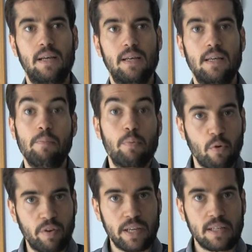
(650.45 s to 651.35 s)

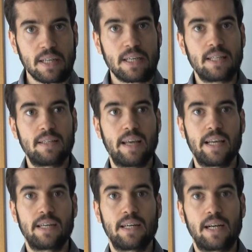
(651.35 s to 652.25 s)
improving
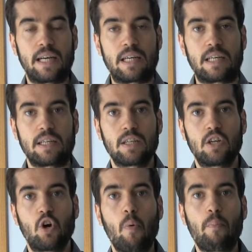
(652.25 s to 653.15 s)
their
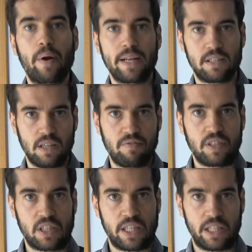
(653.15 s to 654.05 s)
comprehensive
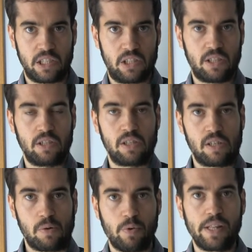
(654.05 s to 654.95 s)
skills, the
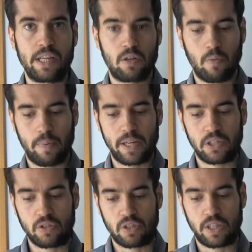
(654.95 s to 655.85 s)
reading
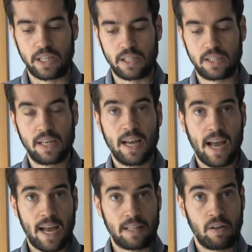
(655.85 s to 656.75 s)
comprehension skills.
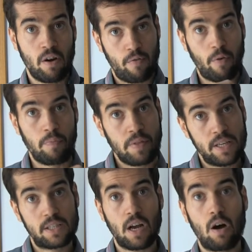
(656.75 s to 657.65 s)
And from
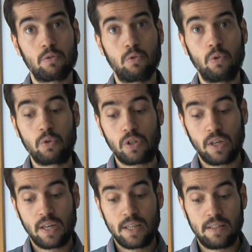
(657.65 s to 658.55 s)
this outlook,
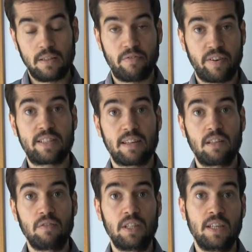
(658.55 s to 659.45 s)
the first
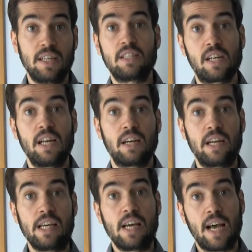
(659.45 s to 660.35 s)
activity is
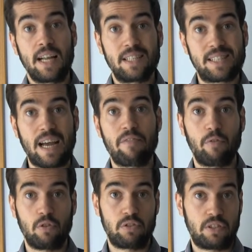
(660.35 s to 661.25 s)
clearly a
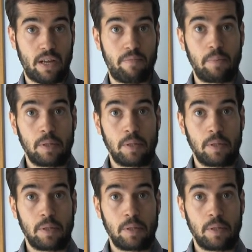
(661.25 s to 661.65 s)
scaffold step,